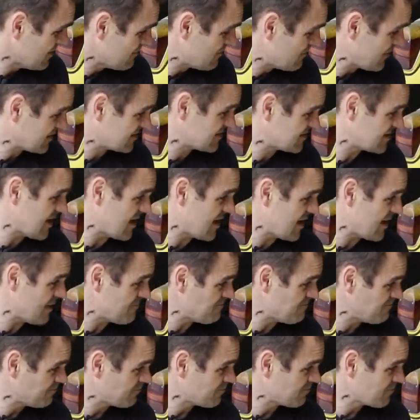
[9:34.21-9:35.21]
But
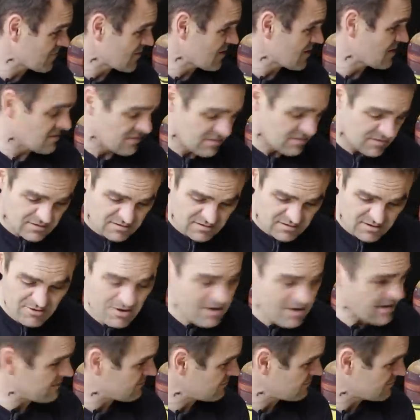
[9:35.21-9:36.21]
all
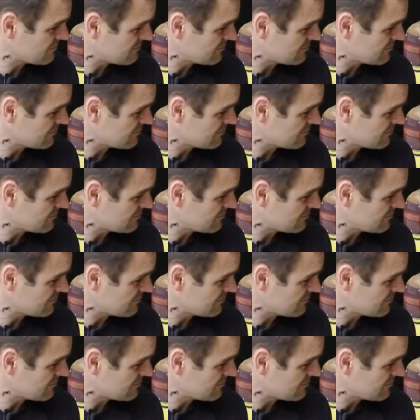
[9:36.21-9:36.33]
right,